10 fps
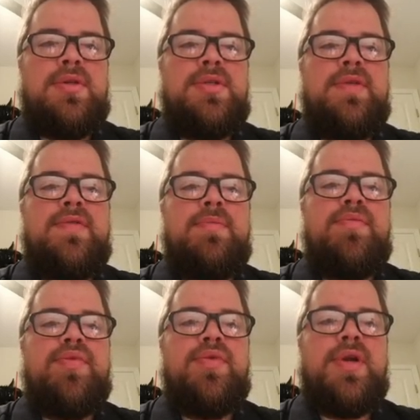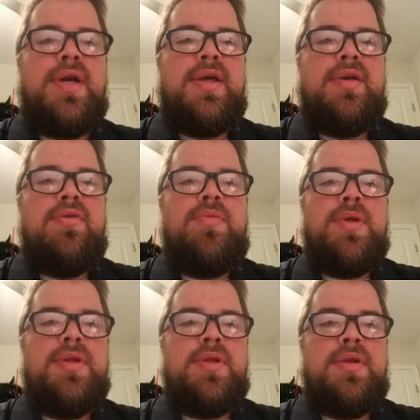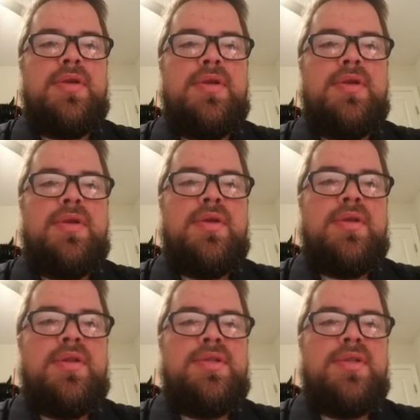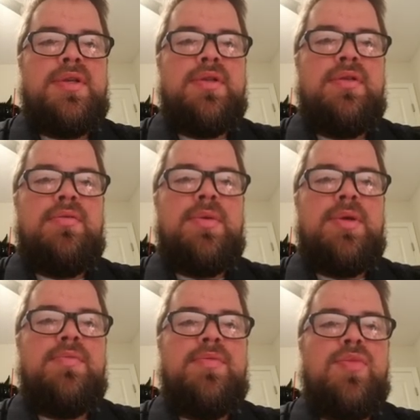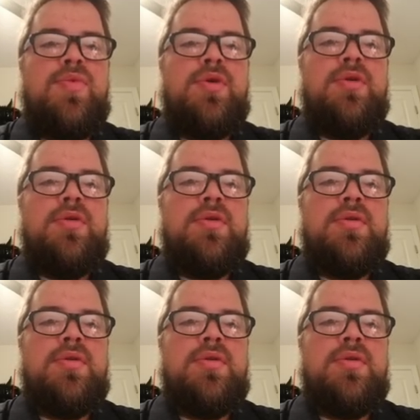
Just have to pry open this thing a little bit more